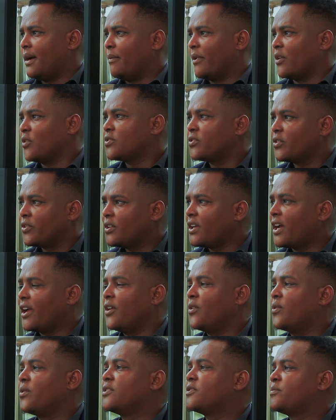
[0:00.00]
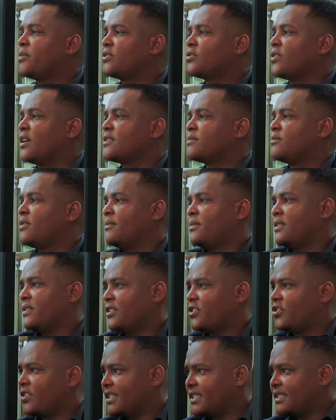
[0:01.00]
But also, yeah, you could speak to us more about
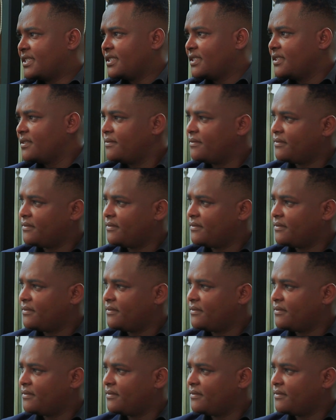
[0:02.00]
the triggers.